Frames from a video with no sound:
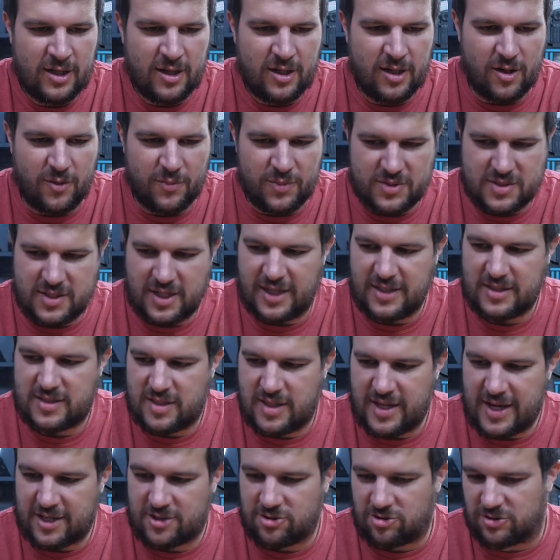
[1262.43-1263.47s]
besides
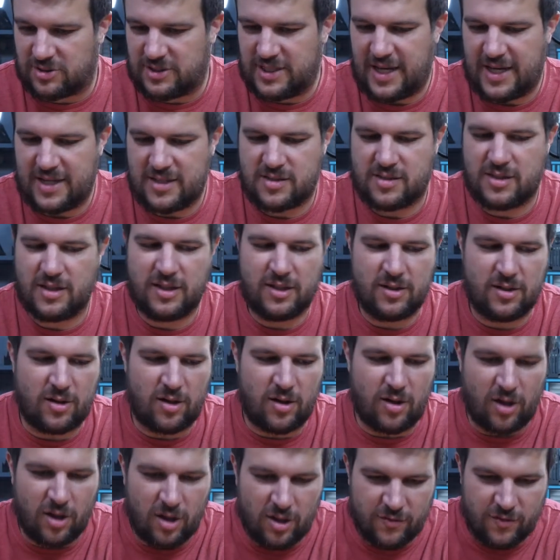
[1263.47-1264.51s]
the actual testing,
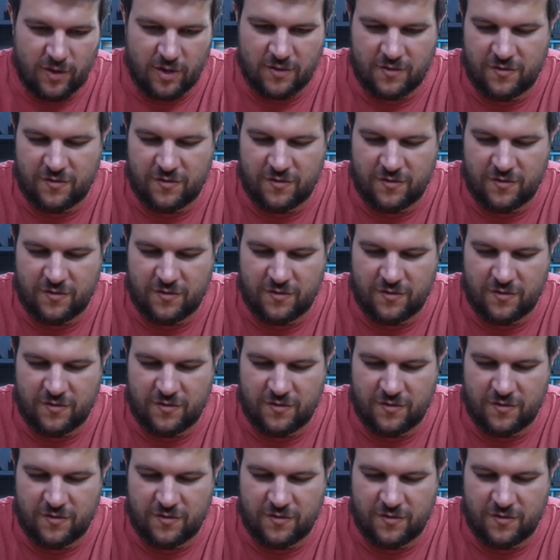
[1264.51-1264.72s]
all of our